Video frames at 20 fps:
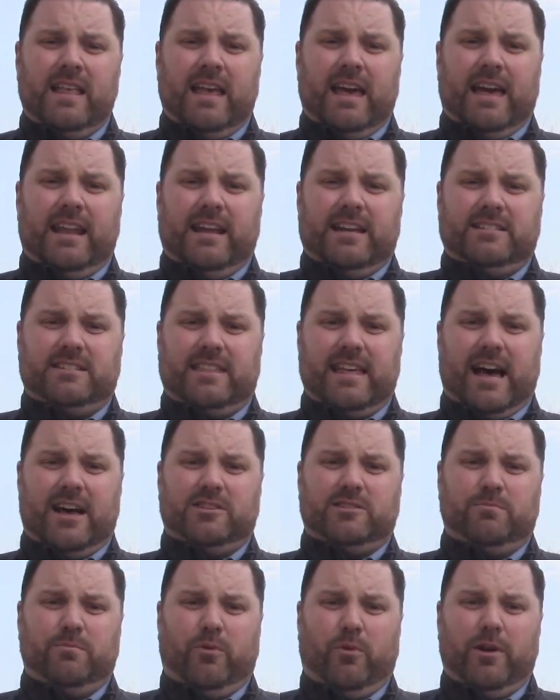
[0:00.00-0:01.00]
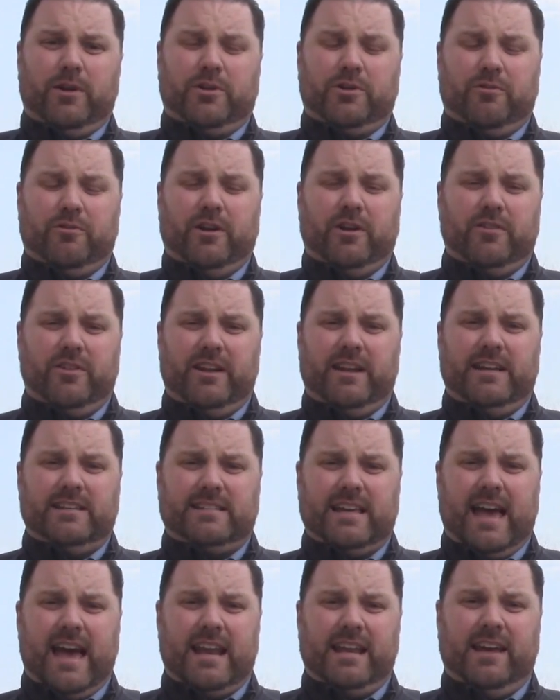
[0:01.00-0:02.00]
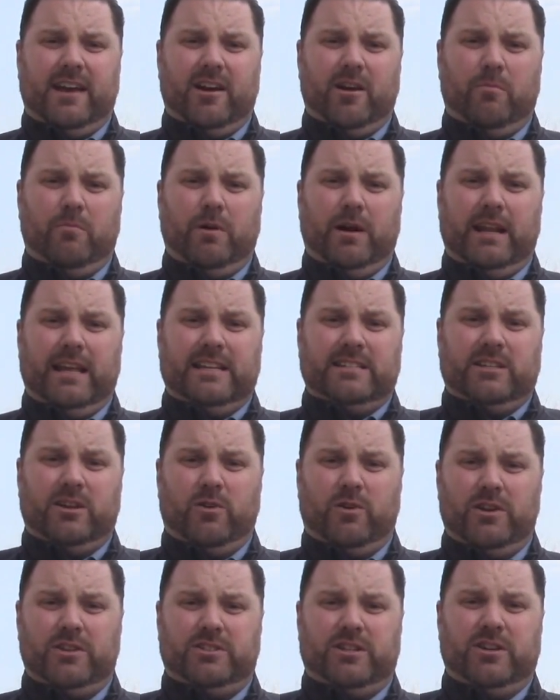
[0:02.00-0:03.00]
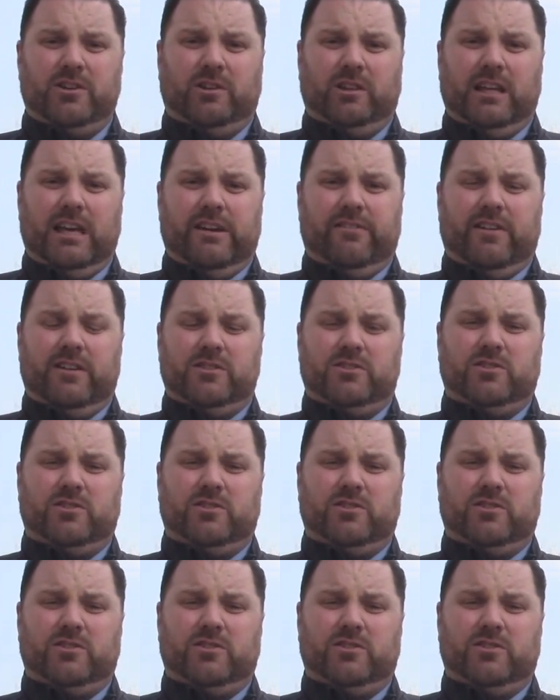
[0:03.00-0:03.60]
and his 1,000-point career that he's had here, but he's the only senior leaving.